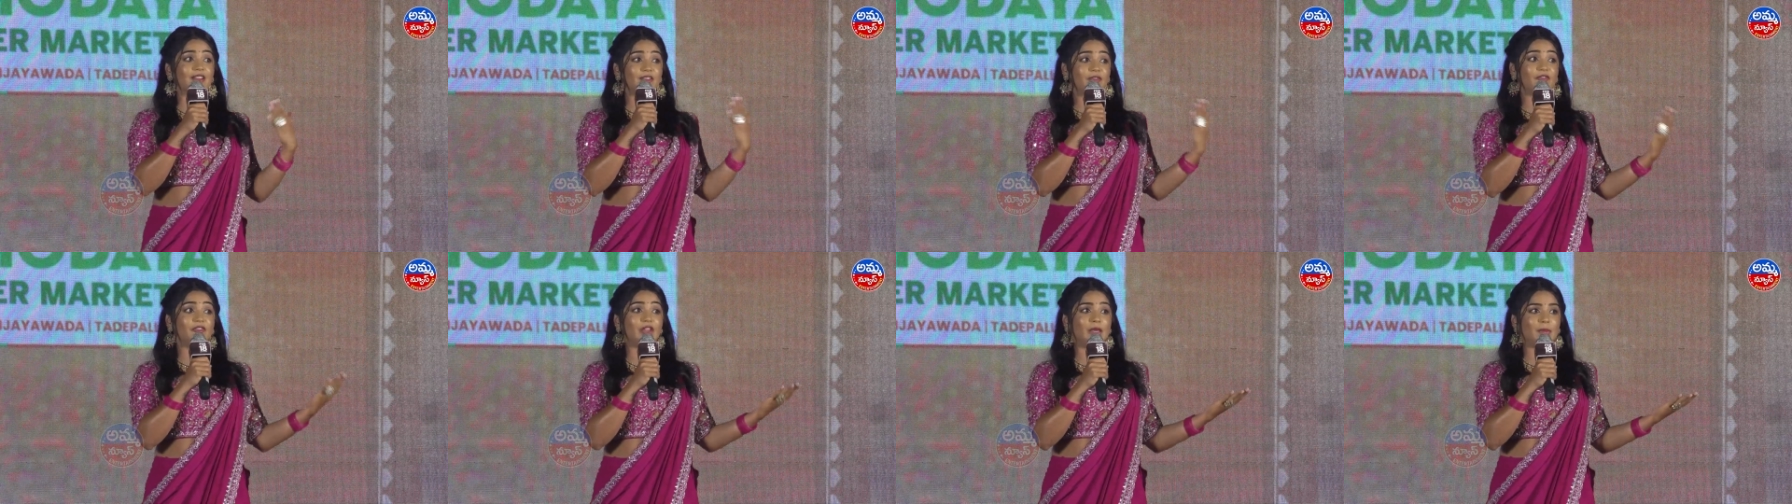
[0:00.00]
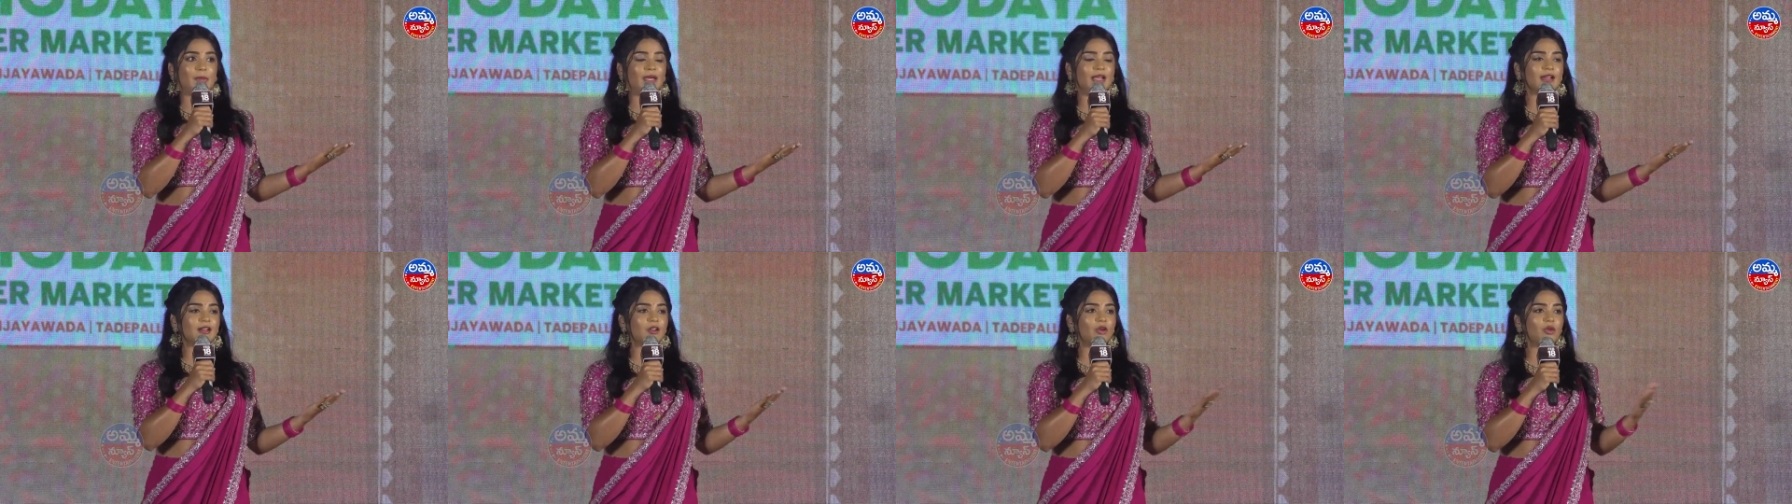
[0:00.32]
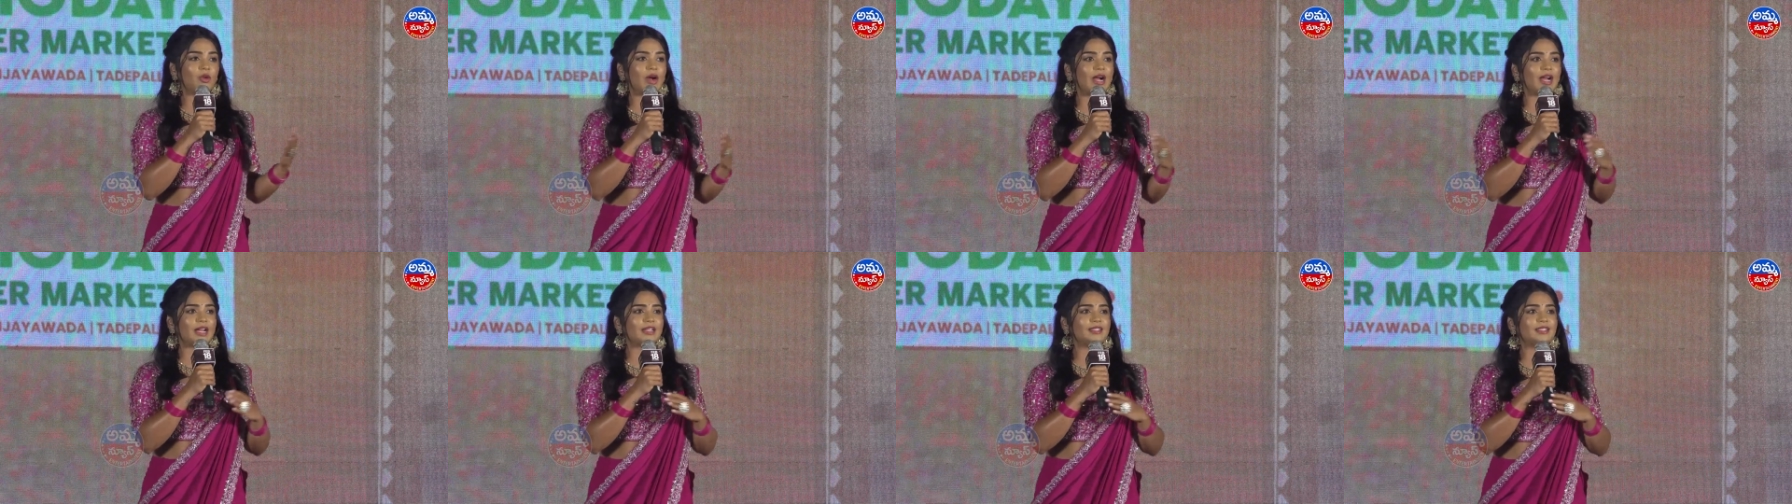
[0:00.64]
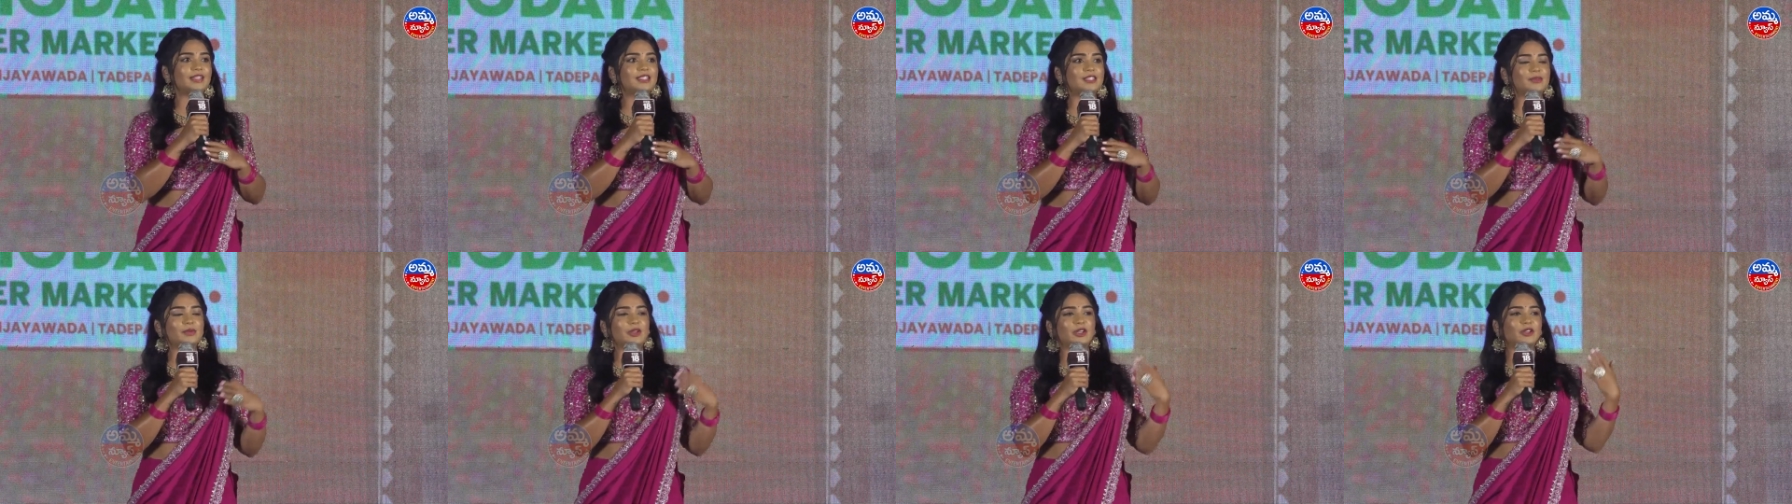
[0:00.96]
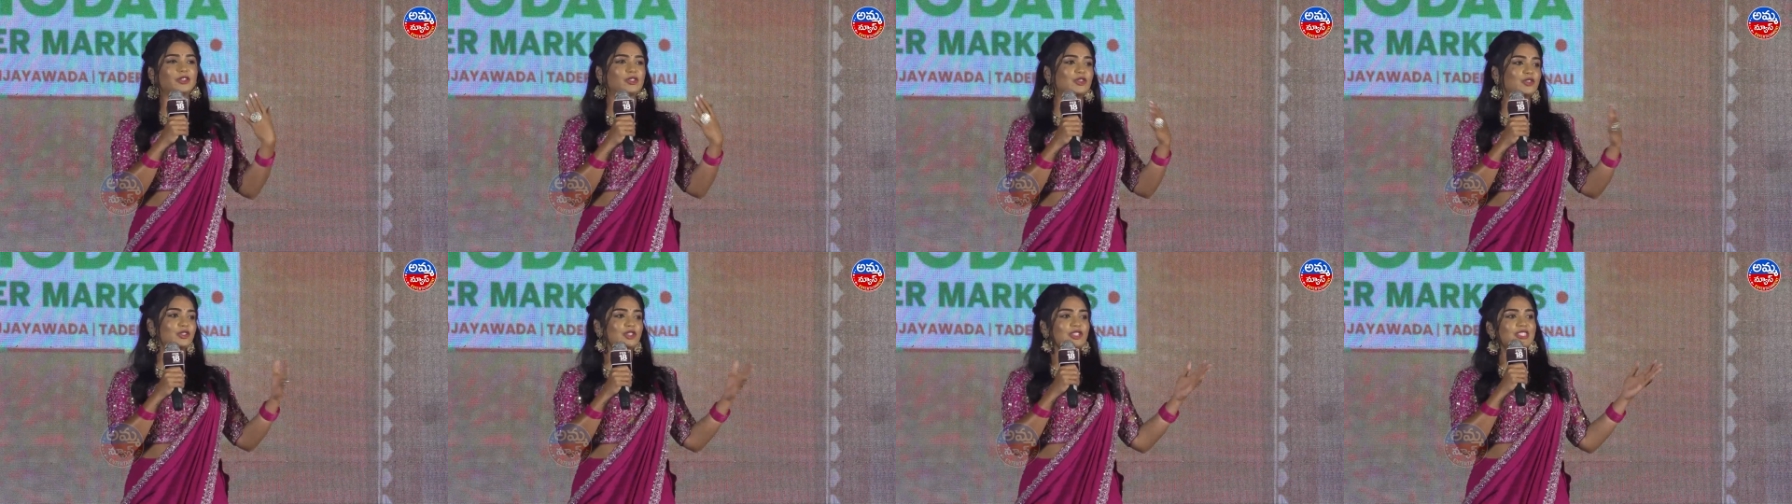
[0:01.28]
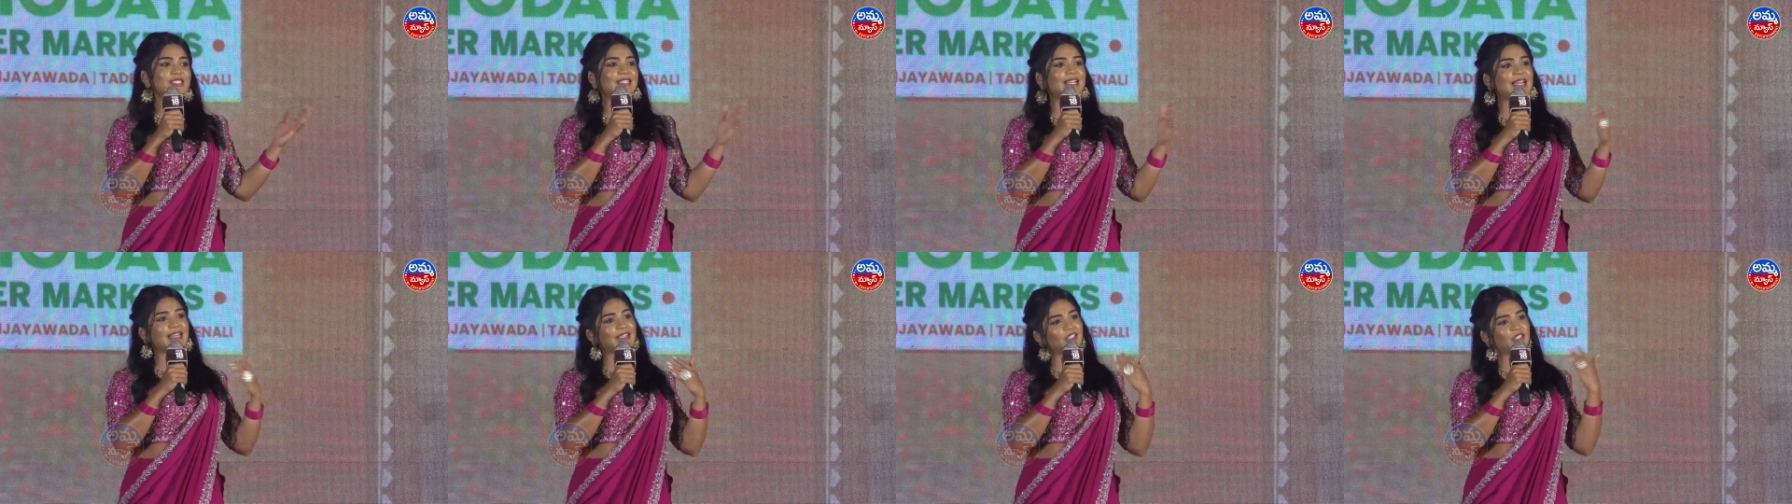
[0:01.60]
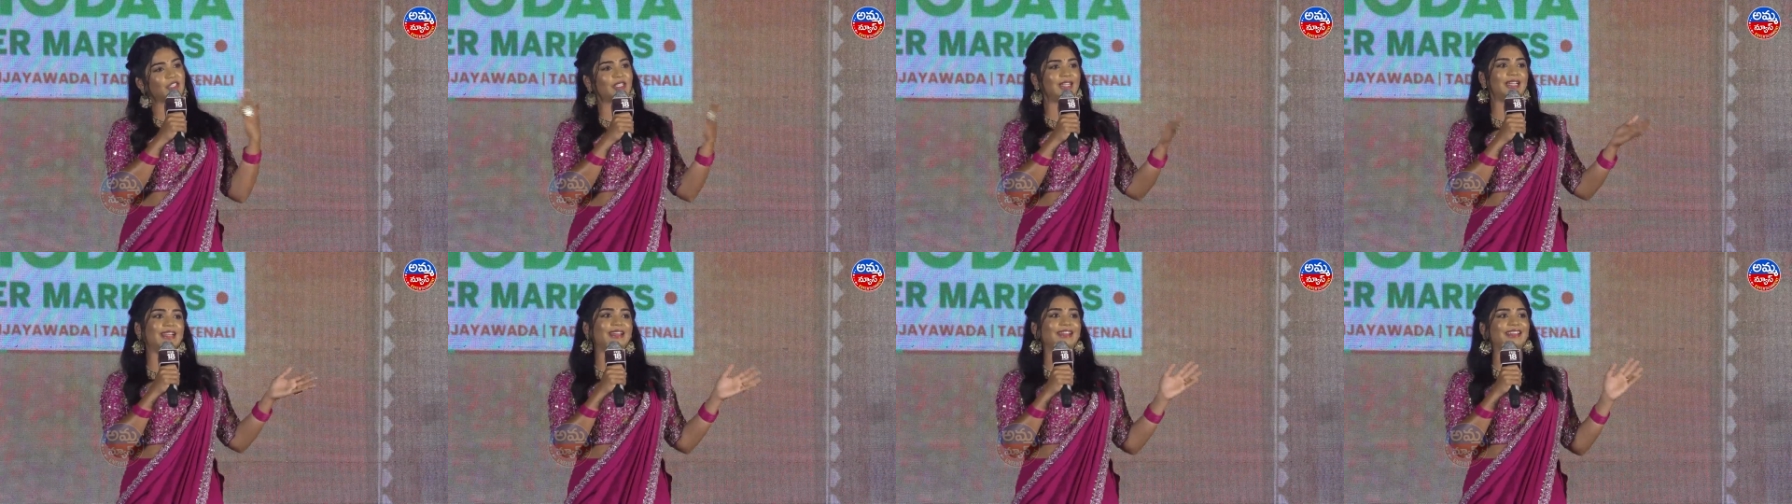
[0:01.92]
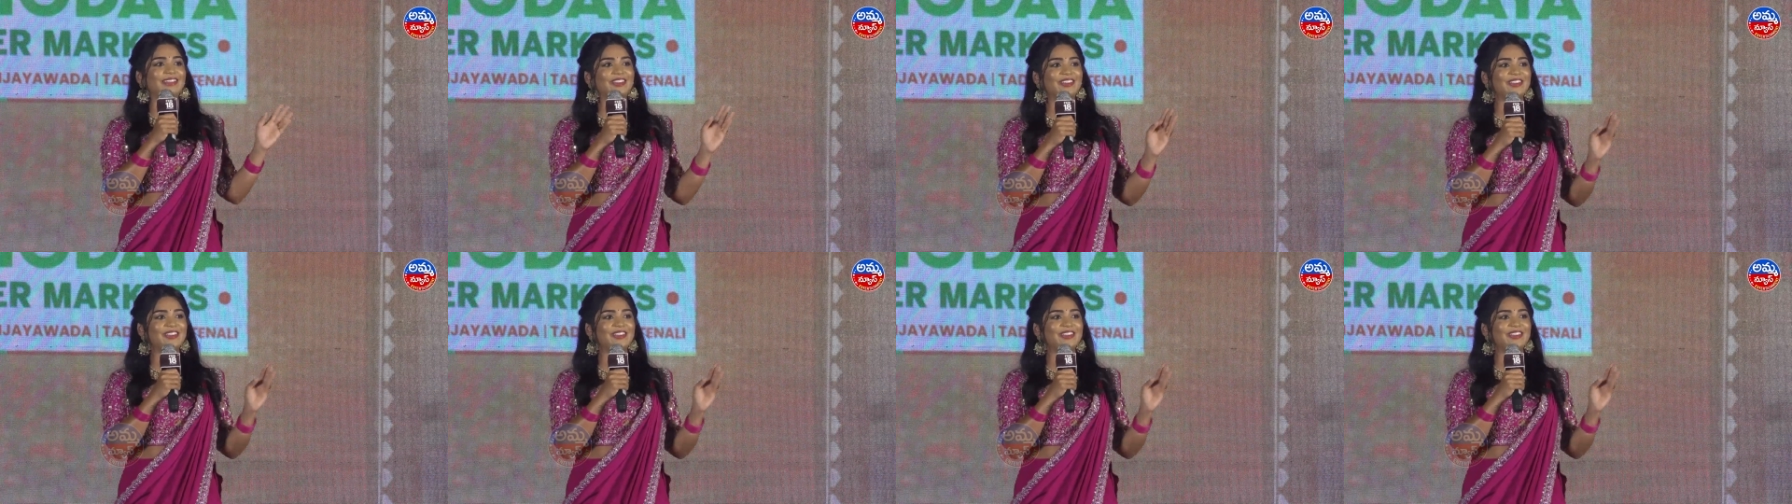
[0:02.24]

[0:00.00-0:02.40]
female co-actors because you're just like chilling.